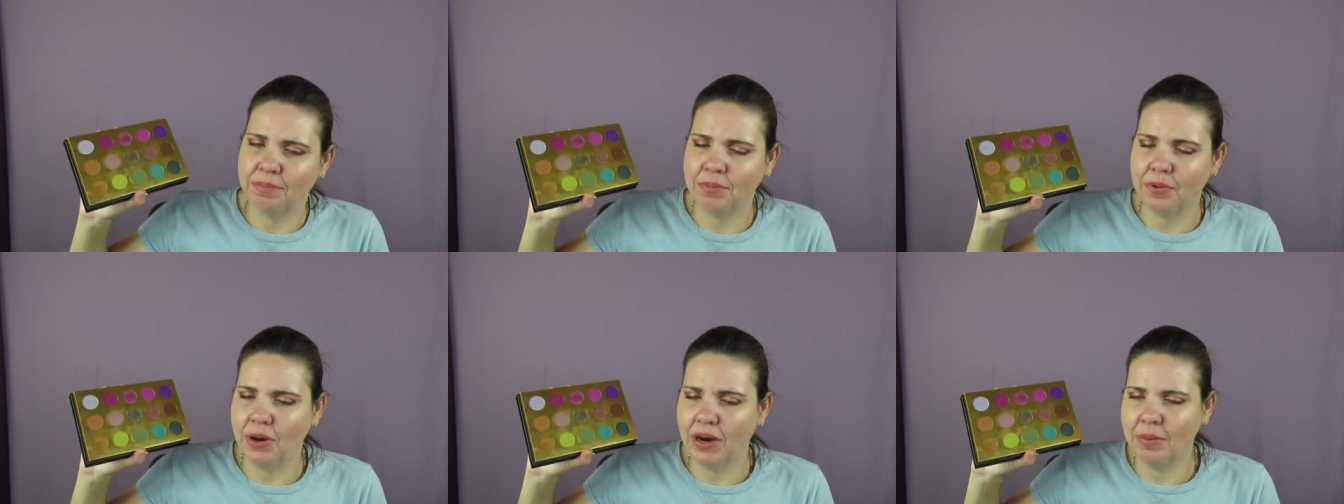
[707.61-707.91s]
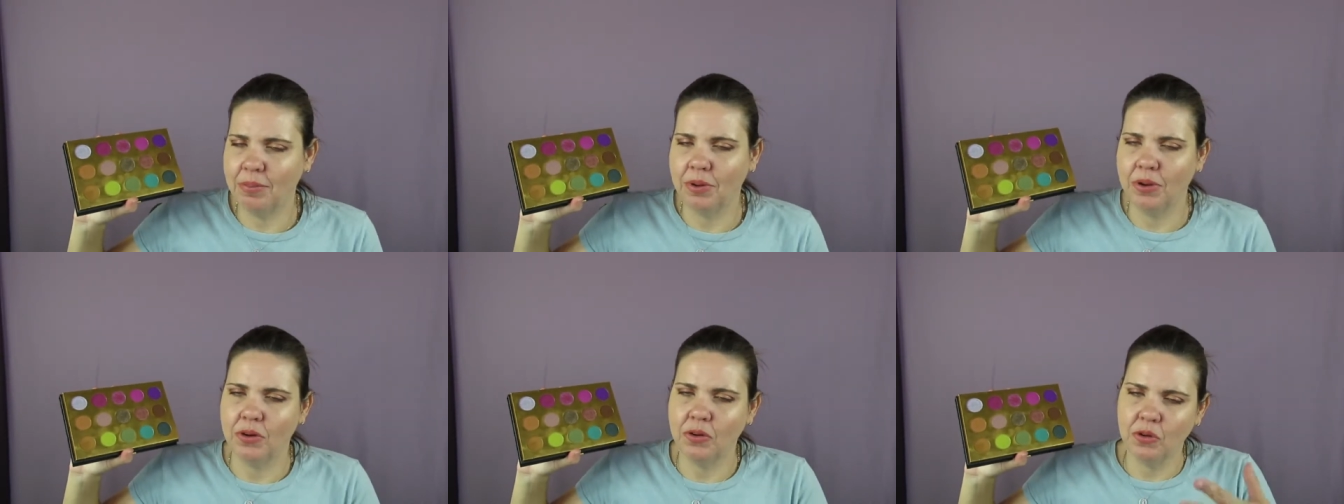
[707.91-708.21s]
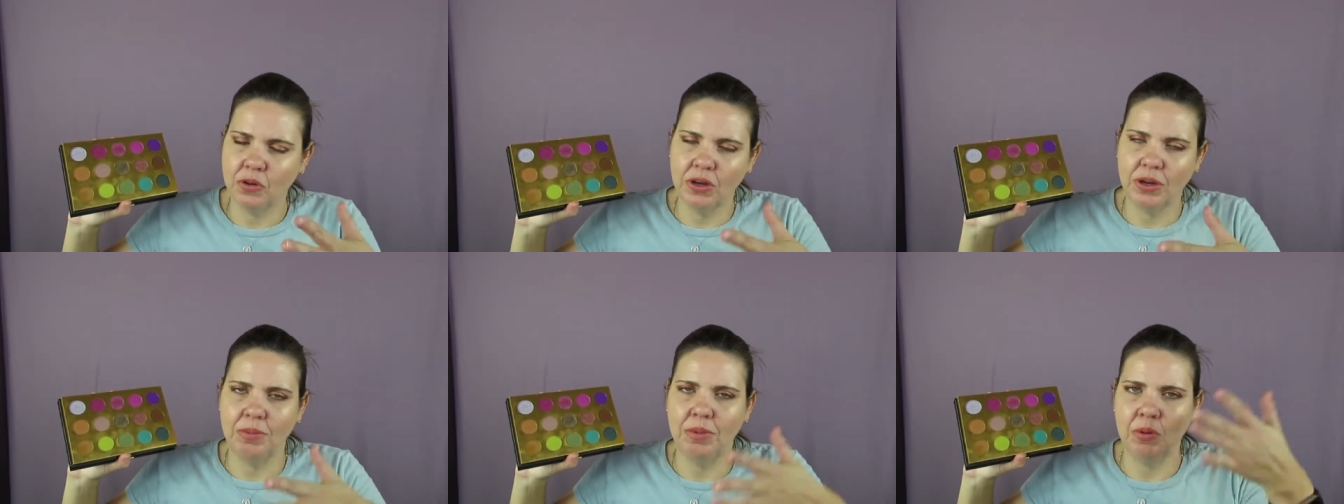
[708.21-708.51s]
grab a
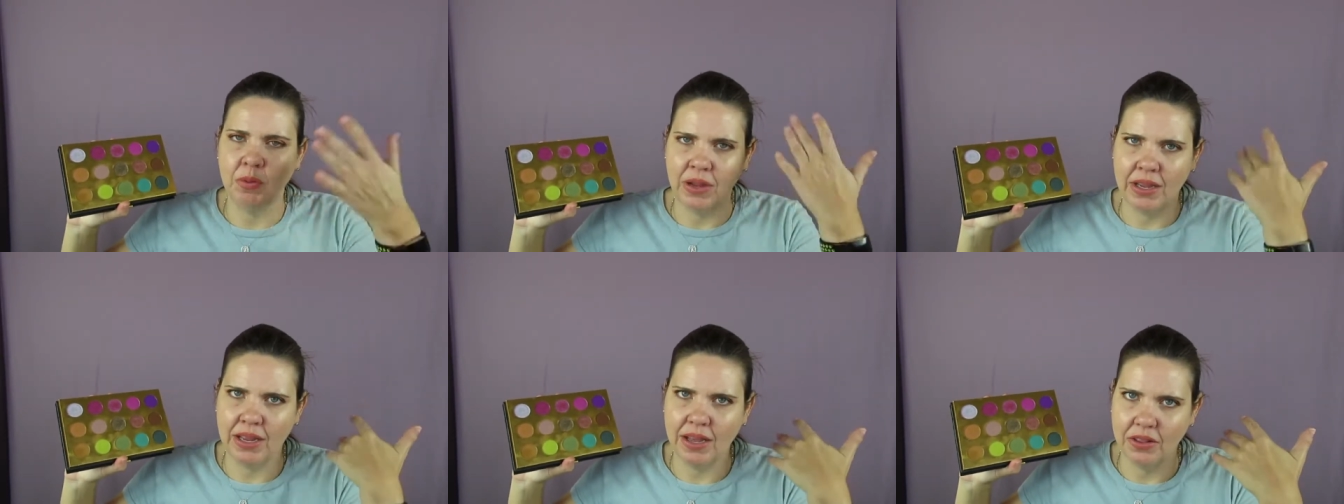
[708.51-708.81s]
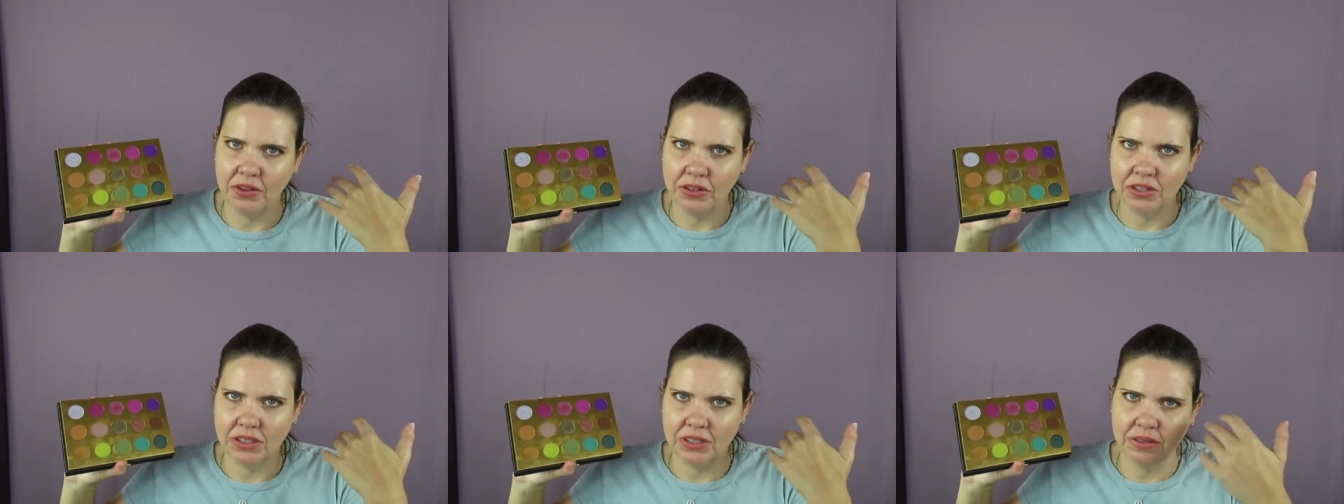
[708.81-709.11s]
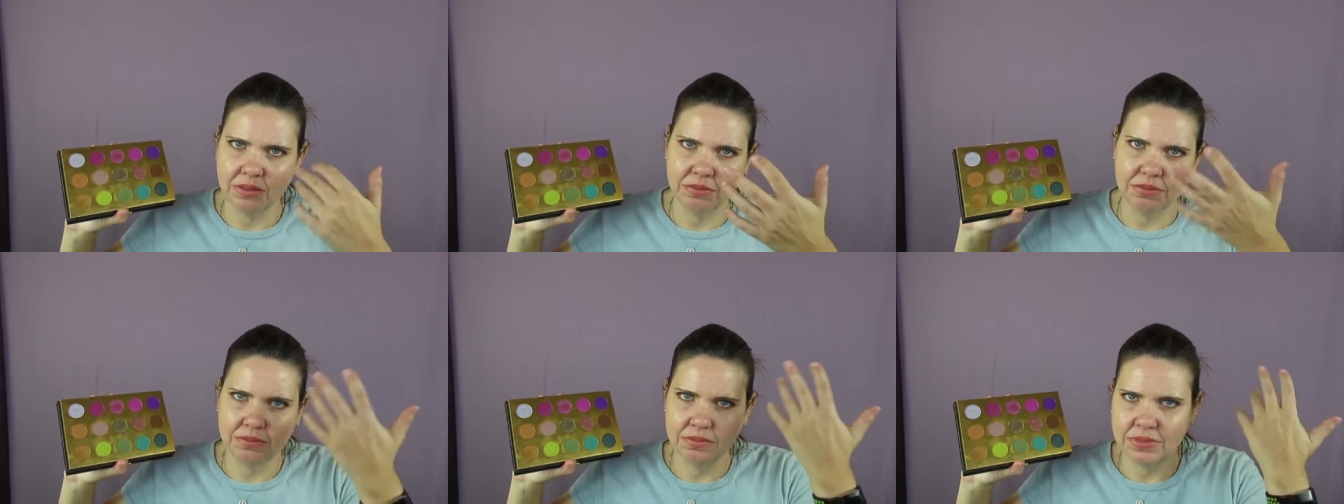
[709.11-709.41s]
creamy white color
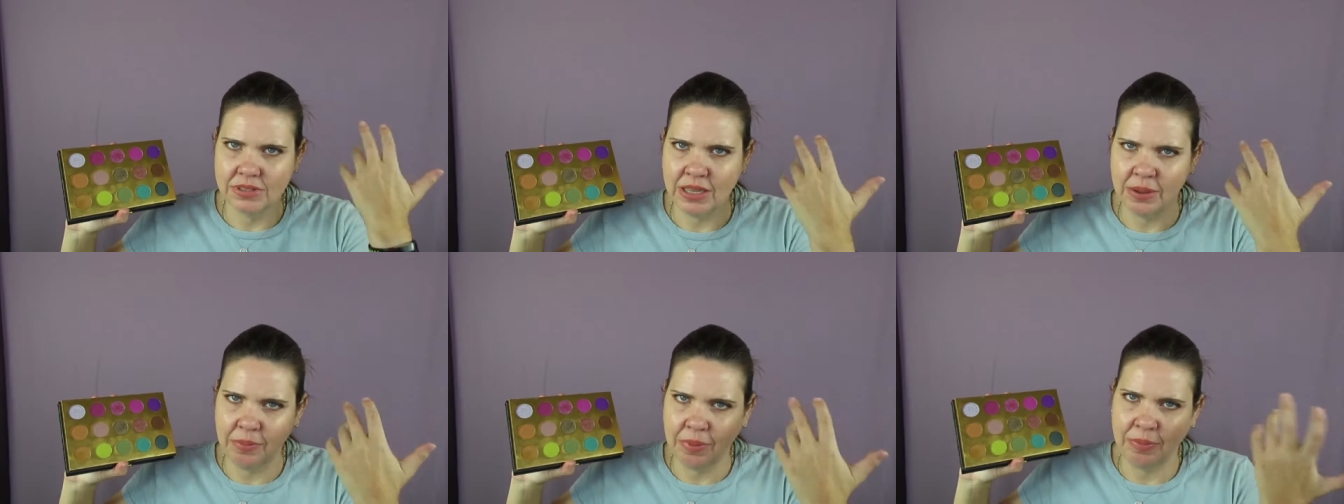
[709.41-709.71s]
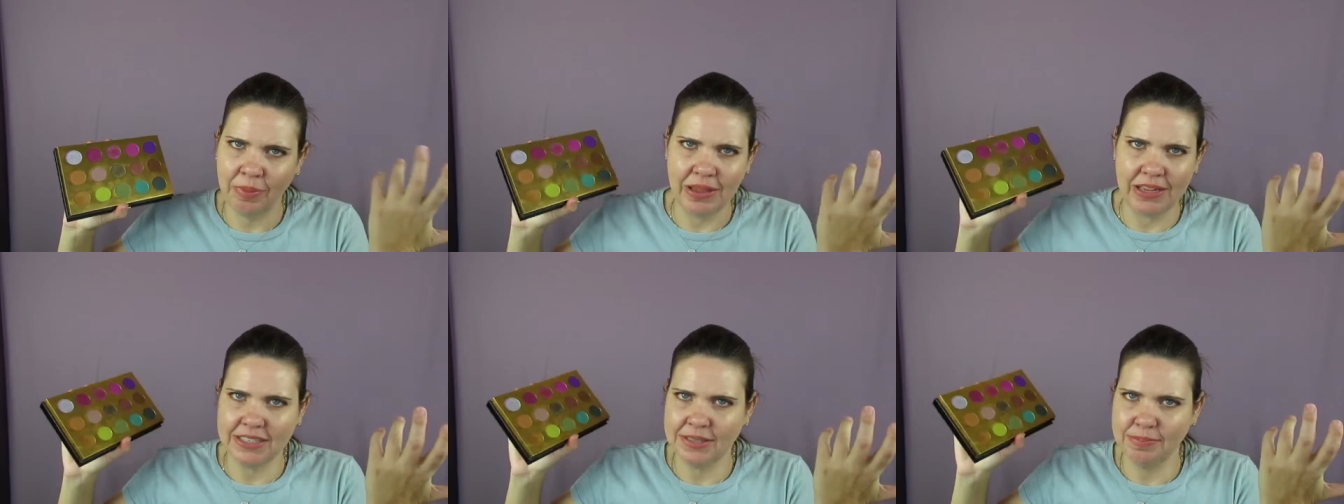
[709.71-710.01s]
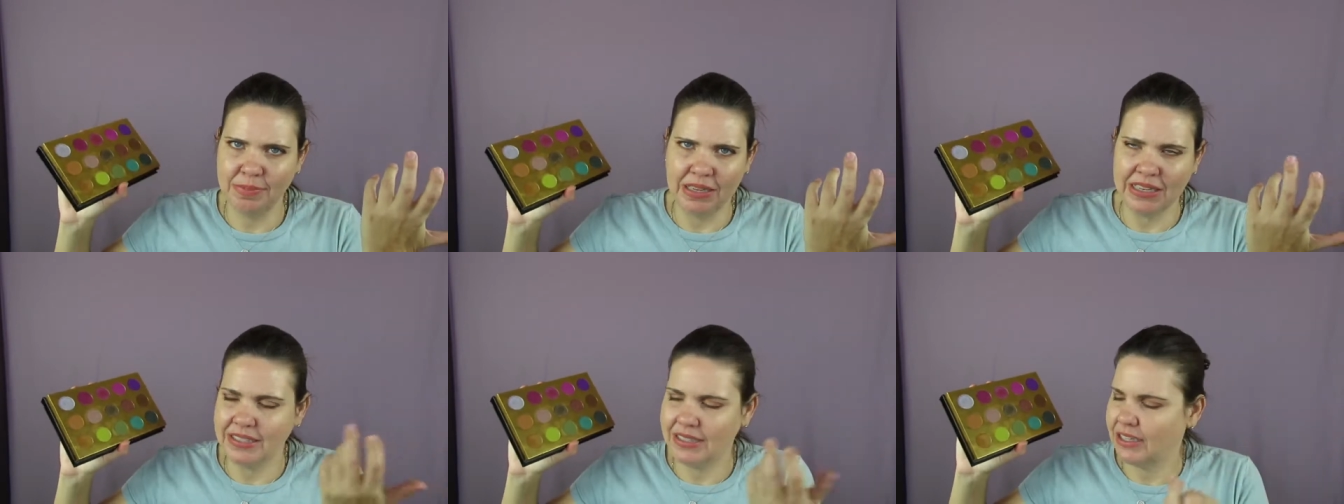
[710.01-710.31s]
to set my base,
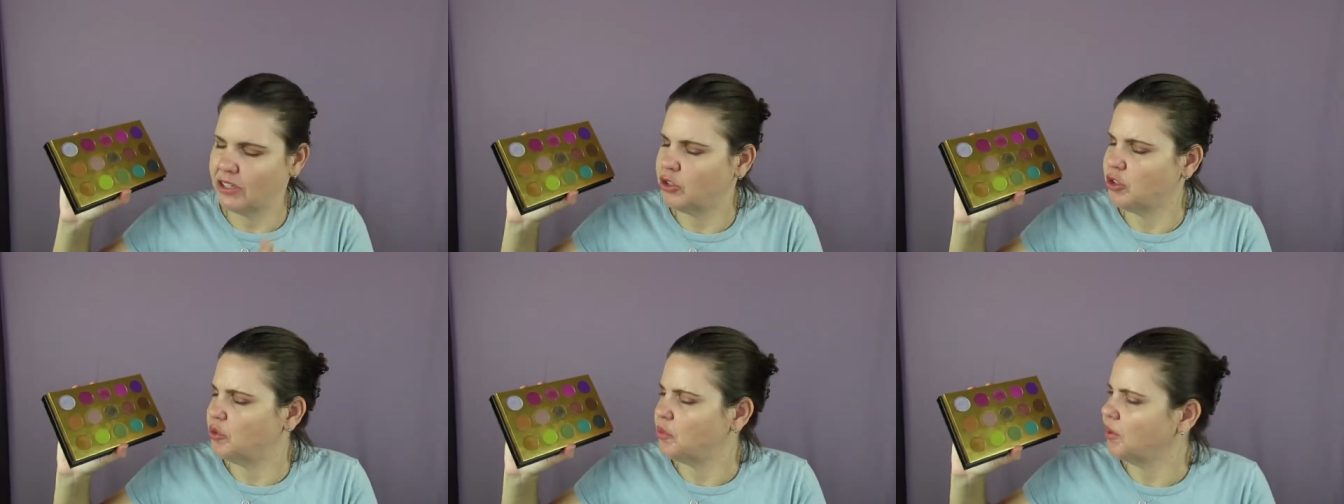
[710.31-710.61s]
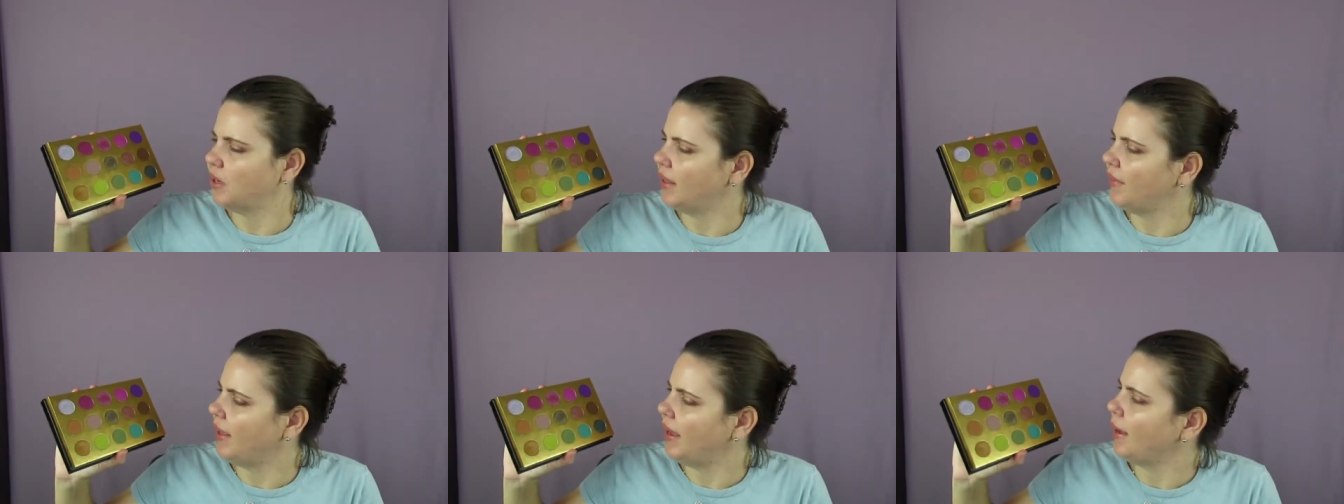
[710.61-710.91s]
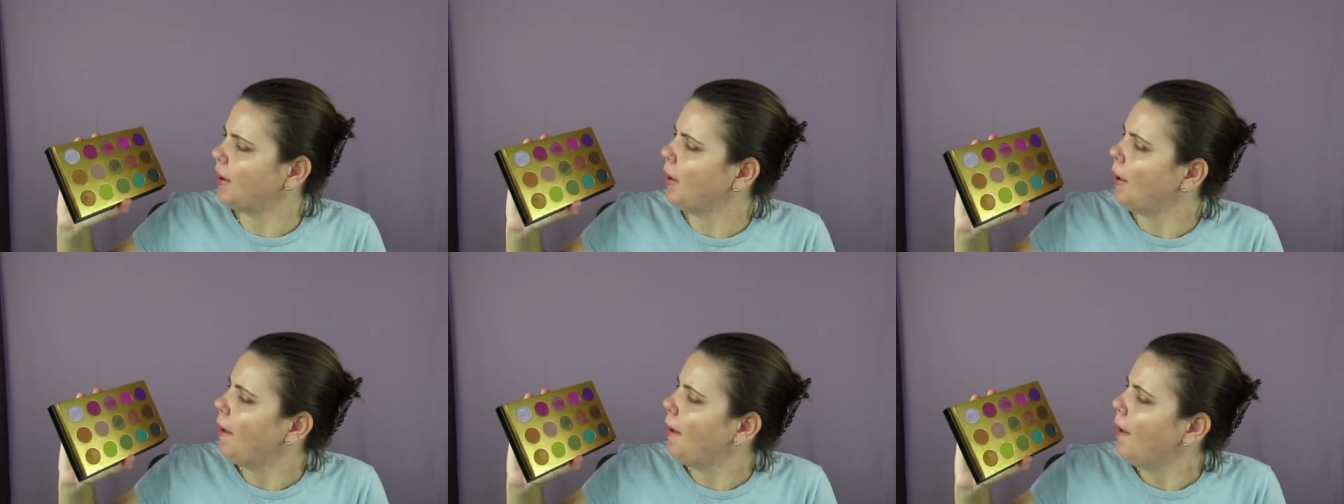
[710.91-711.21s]
because that's just what I
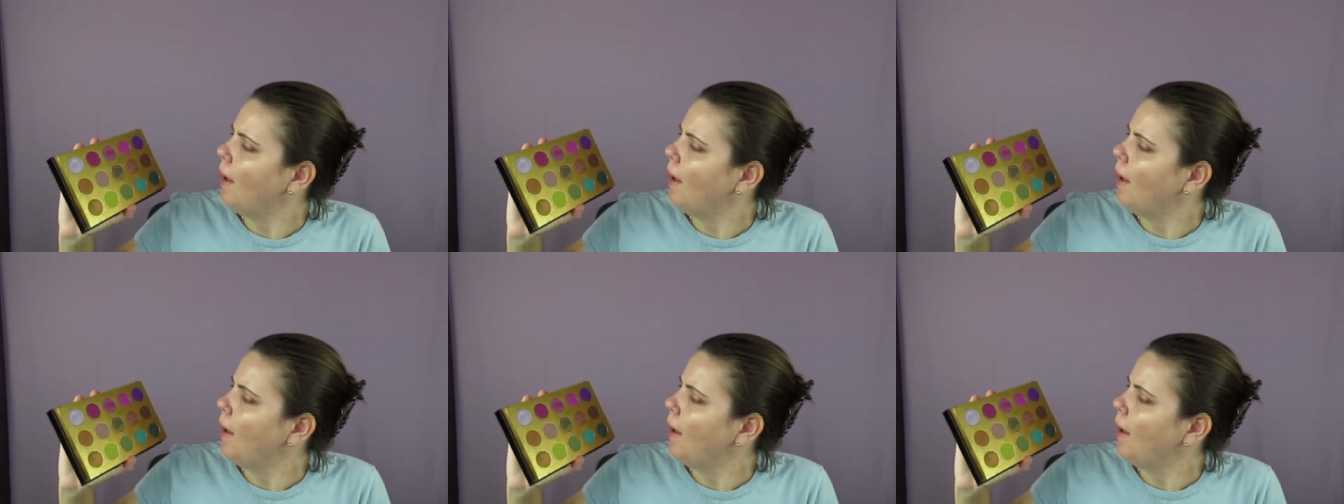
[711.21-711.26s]
like.